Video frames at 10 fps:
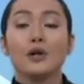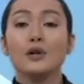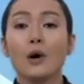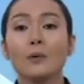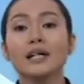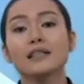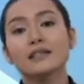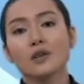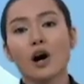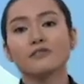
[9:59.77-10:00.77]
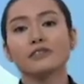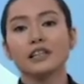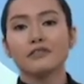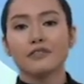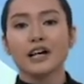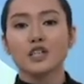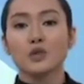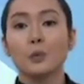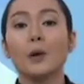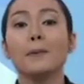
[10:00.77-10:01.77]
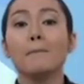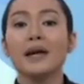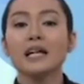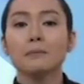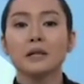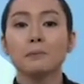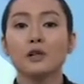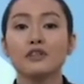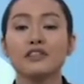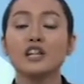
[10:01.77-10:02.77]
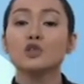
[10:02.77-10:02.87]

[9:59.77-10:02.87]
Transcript: Knowing these harmful effects would make people think